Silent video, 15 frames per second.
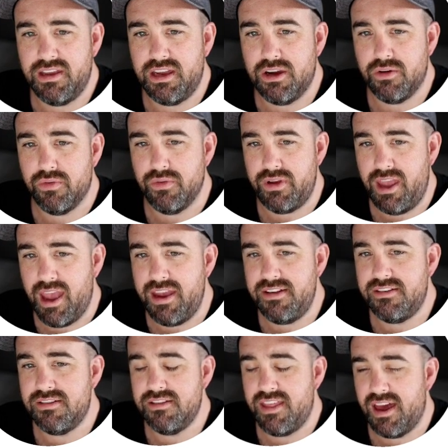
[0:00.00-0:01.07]

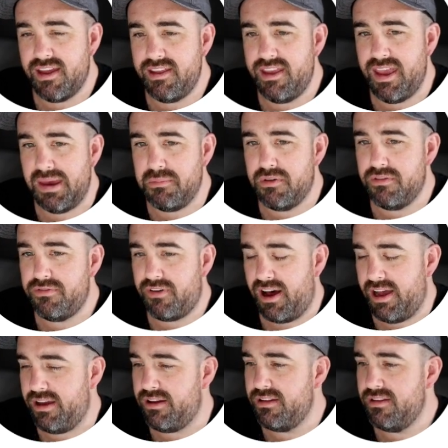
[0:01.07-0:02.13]
create that YAML
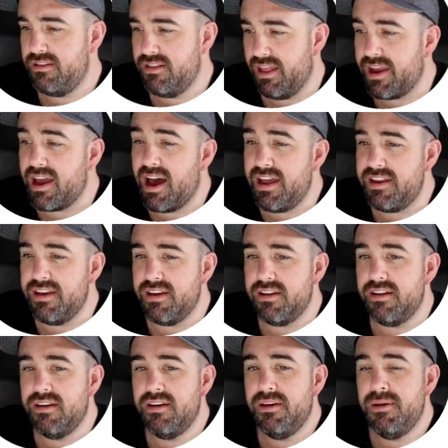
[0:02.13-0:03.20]
file, like I did,
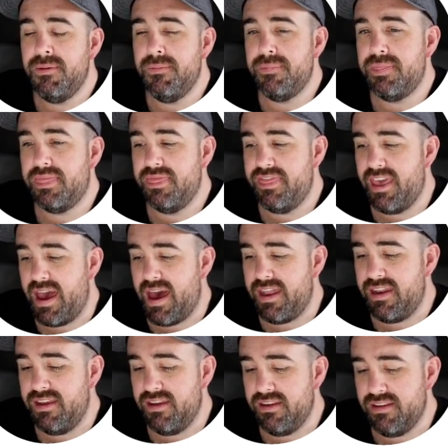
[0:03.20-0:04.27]
that
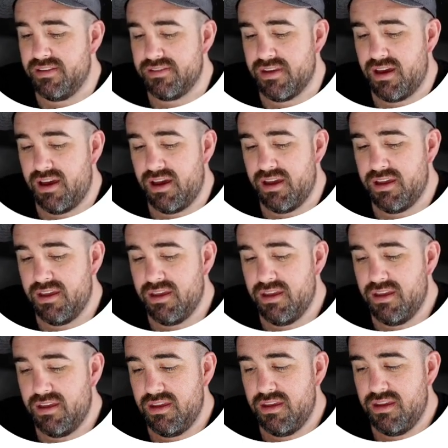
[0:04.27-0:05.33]
is uh,
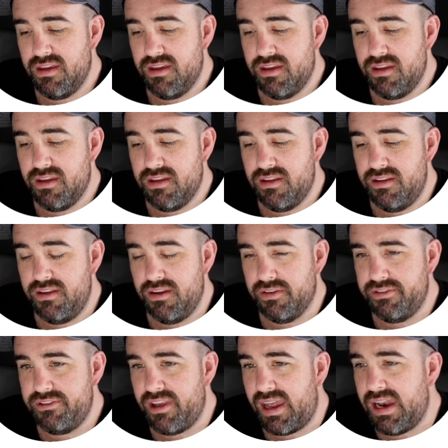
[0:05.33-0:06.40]
you know
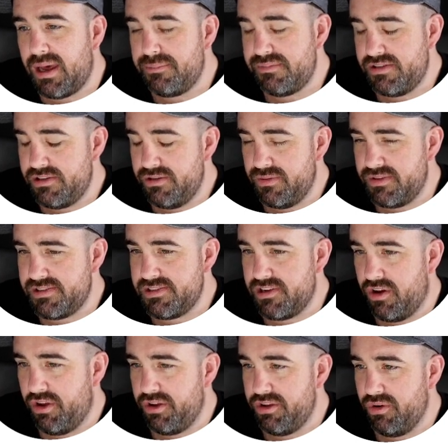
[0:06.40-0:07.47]
set up to
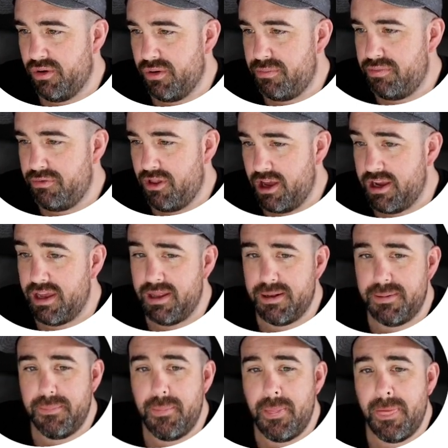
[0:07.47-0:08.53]
install your
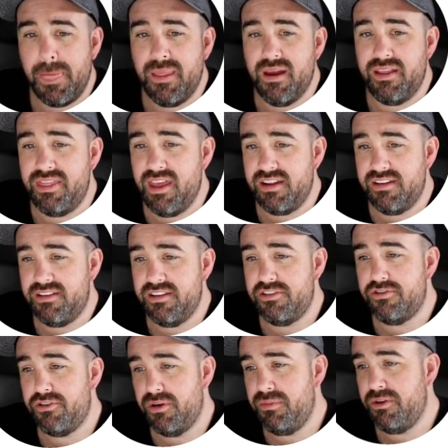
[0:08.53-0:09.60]
plugin, and then
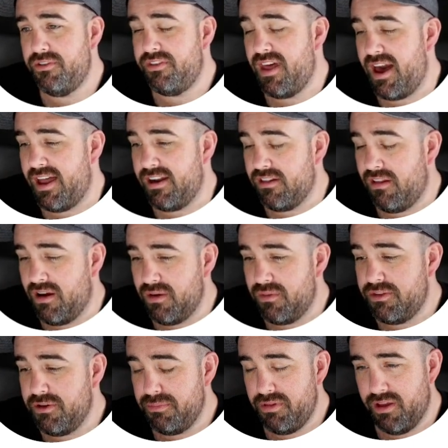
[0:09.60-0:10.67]
distribute that along with
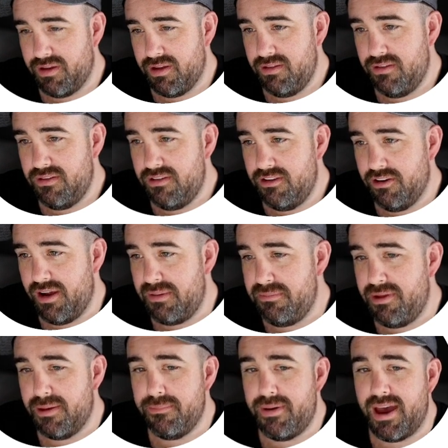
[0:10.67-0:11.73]
your plugin, your
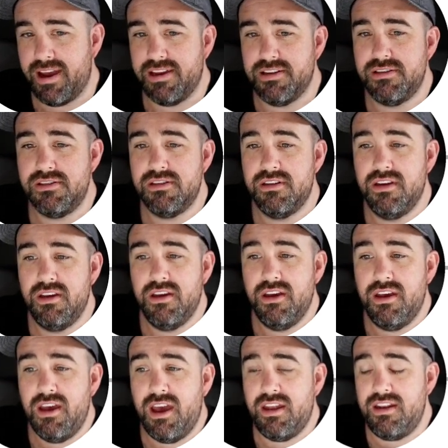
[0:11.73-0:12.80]
npm package,
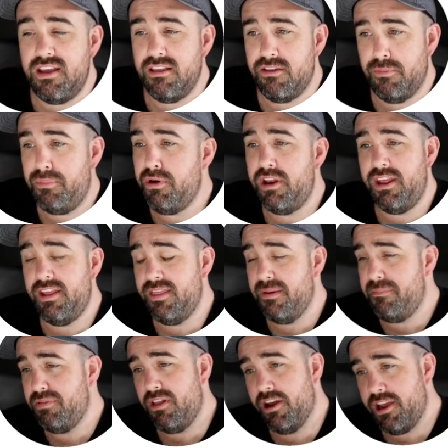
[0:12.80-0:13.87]
and either put it in the
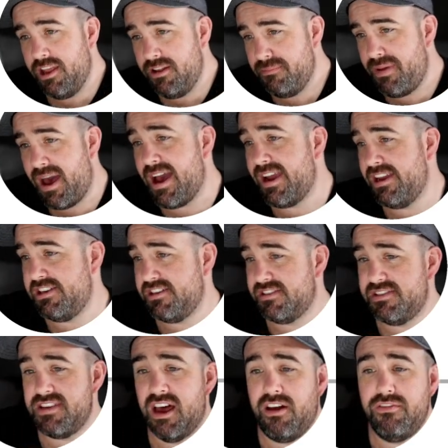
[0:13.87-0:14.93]
plugin package
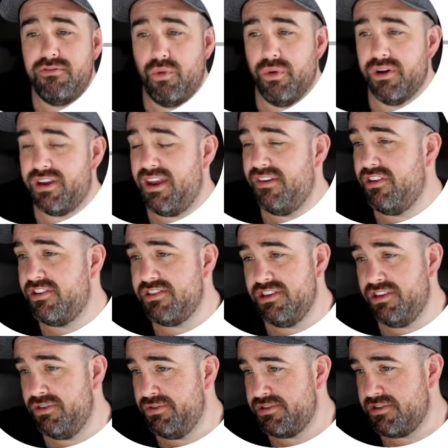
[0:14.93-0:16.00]
itself or give it to
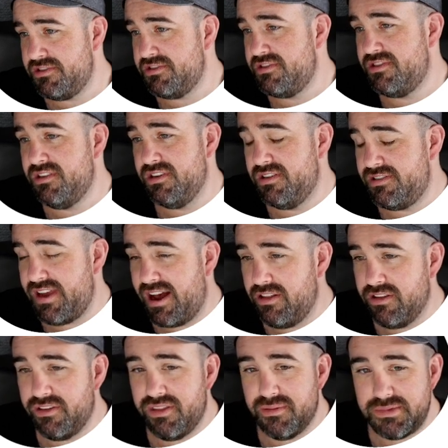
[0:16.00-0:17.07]
users to
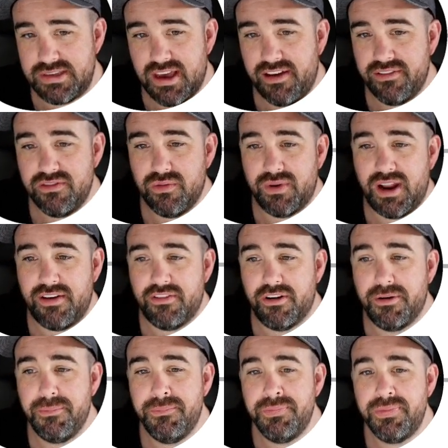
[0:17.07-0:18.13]
download themselves, whatever.
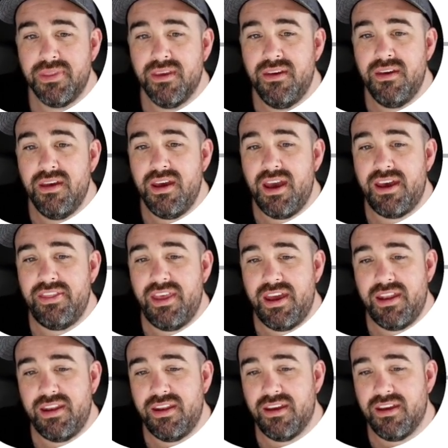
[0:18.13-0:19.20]
And
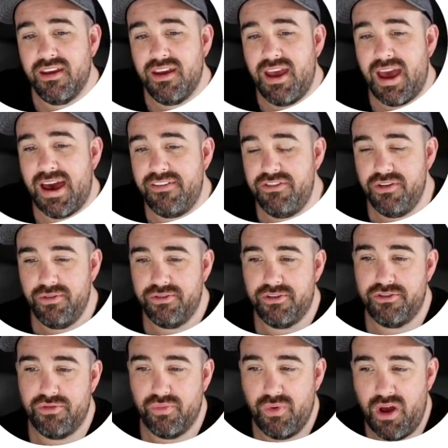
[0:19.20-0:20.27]
then have
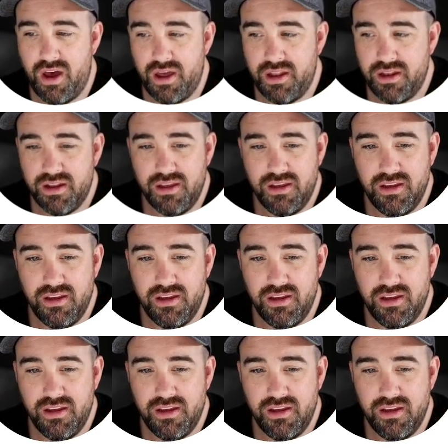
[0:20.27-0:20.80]
users run